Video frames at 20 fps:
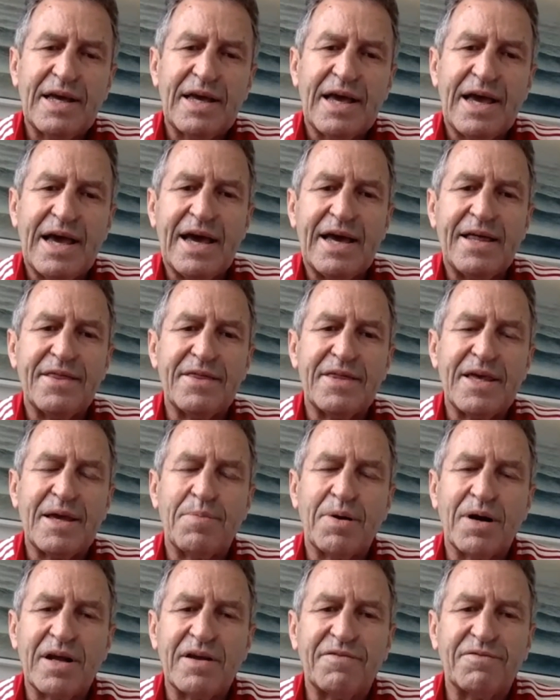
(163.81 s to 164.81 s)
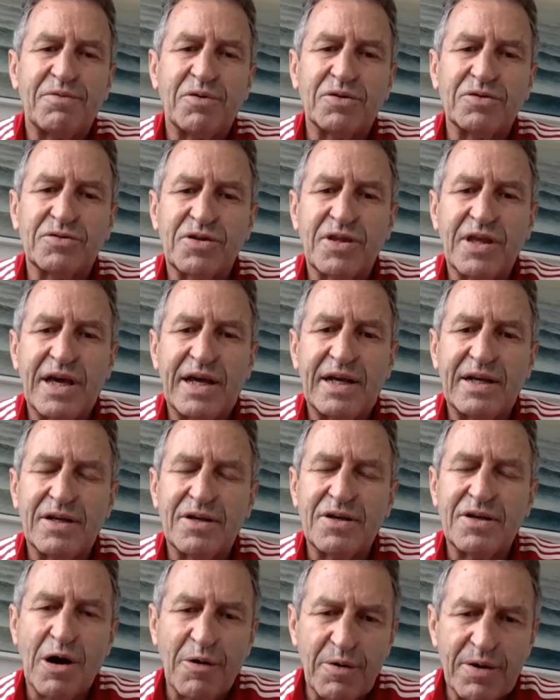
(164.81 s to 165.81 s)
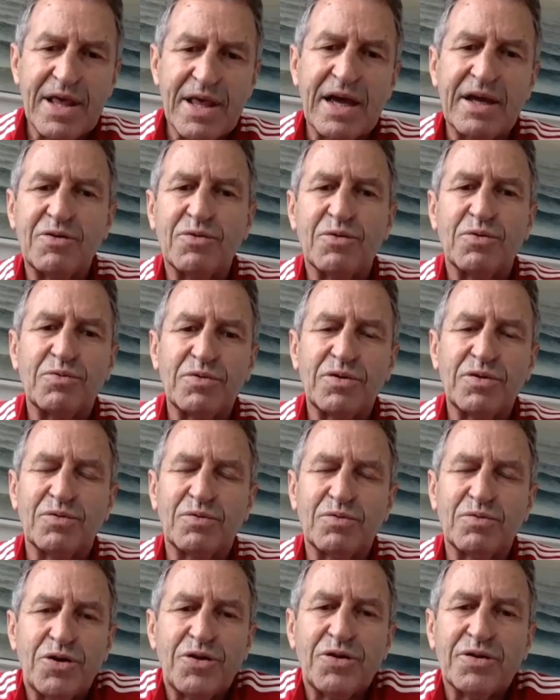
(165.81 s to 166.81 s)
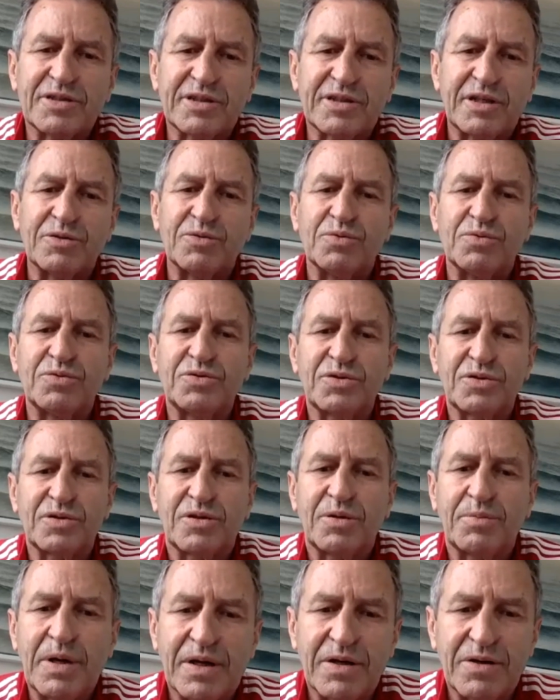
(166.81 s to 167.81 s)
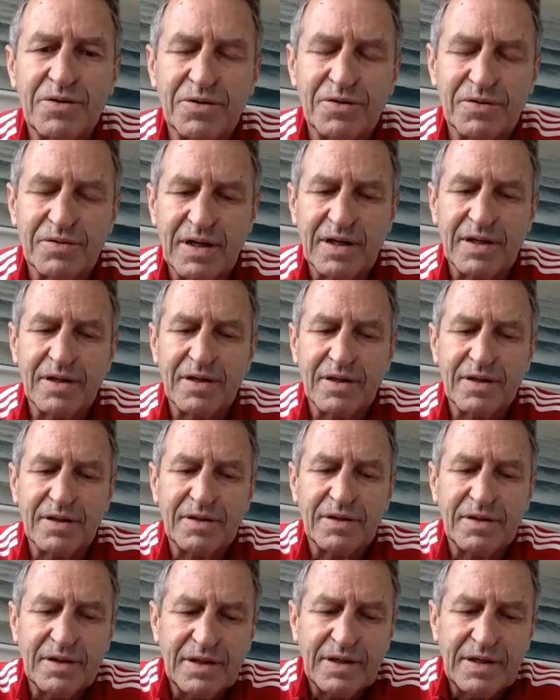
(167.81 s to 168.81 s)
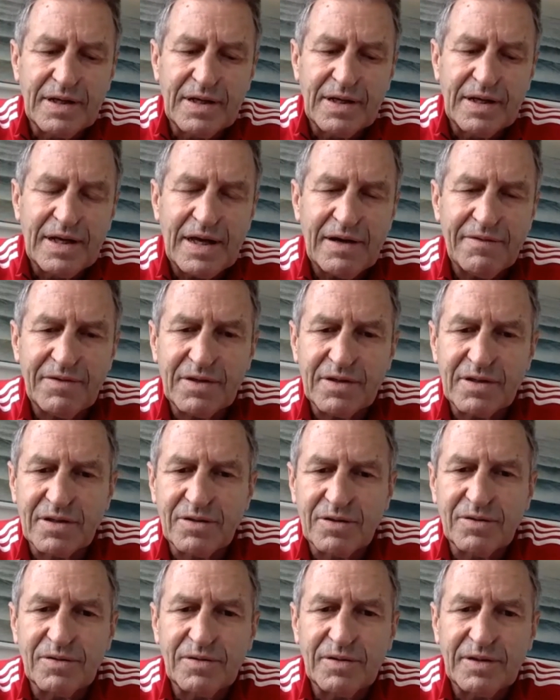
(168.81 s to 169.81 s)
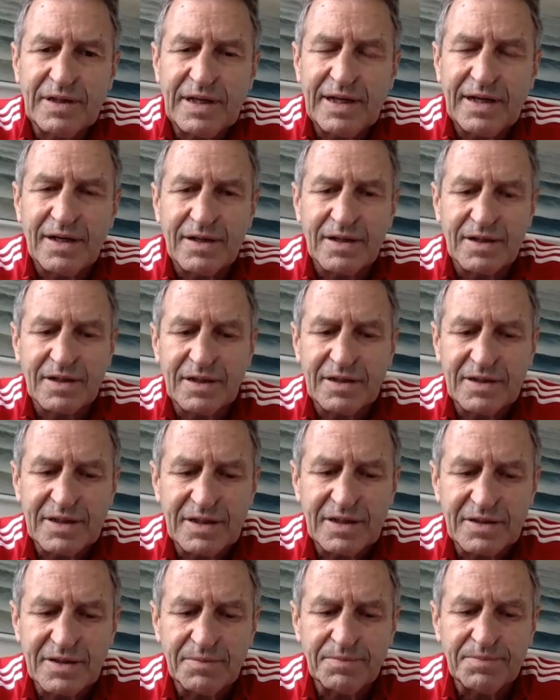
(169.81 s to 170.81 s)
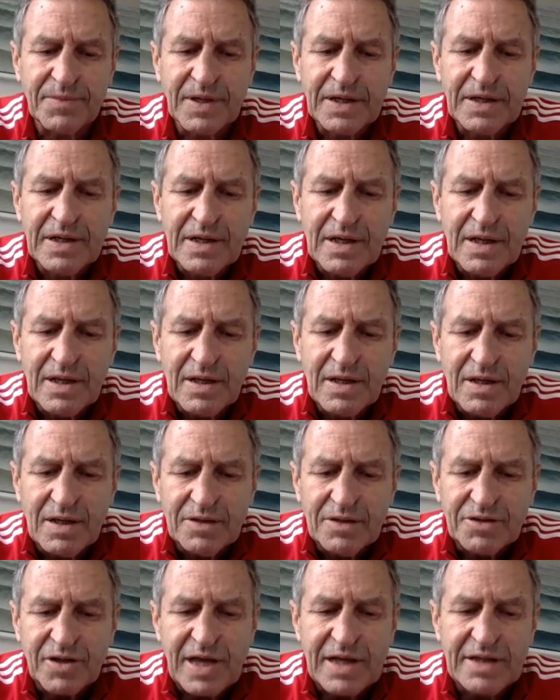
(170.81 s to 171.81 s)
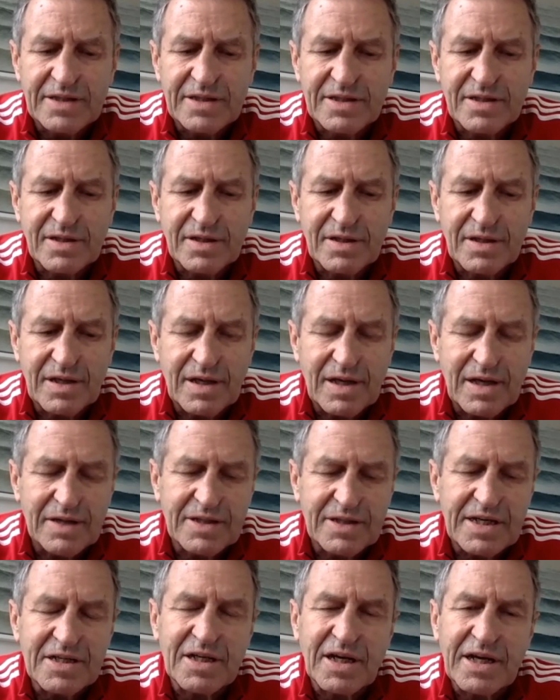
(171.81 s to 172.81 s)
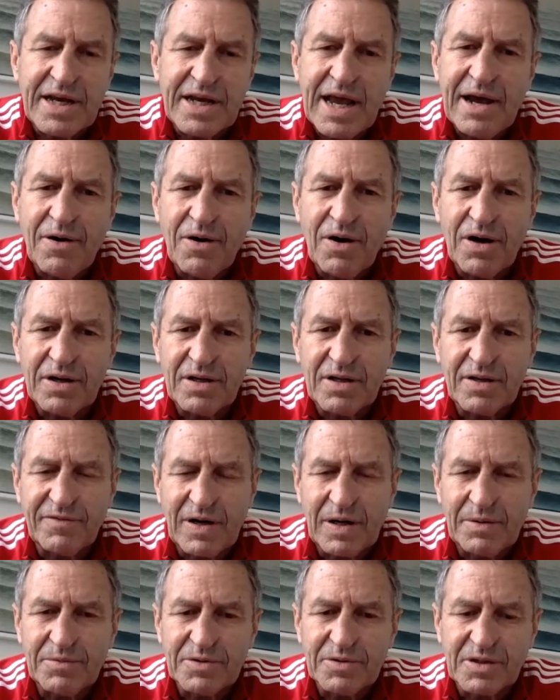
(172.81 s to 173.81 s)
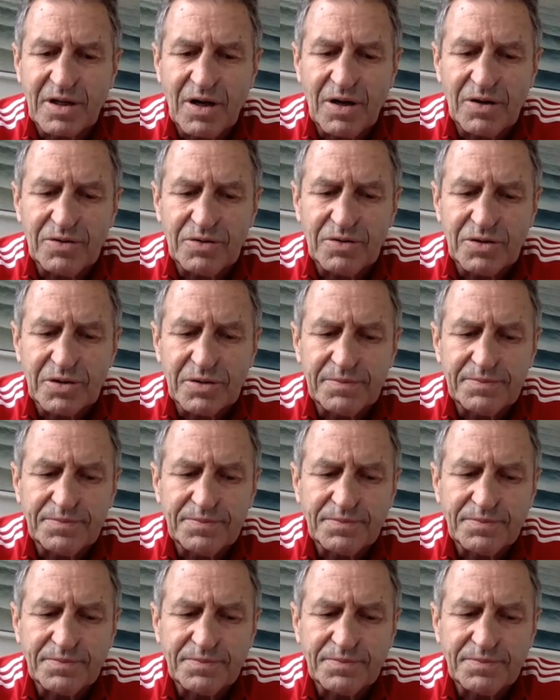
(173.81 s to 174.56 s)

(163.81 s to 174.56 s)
And their belief was that knowing that you'll learn the skills to be able to do it rather than having to analytically teach them. So that's essentially how I developed as a coach.